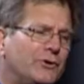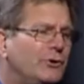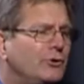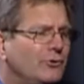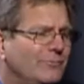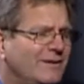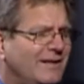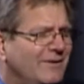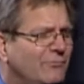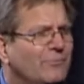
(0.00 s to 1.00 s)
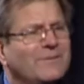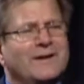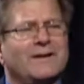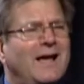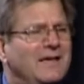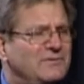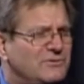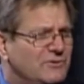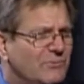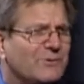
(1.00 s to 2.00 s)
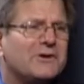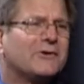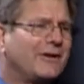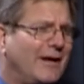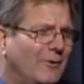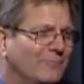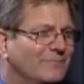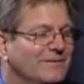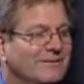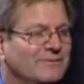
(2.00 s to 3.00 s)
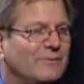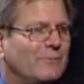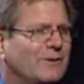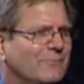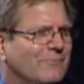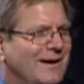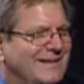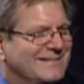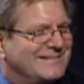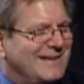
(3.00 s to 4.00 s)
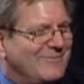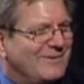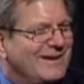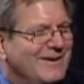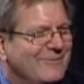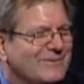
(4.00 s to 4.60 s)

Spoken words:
oh, the humanists, we're being nice to you, we're here to help. It was, what did Reagan say?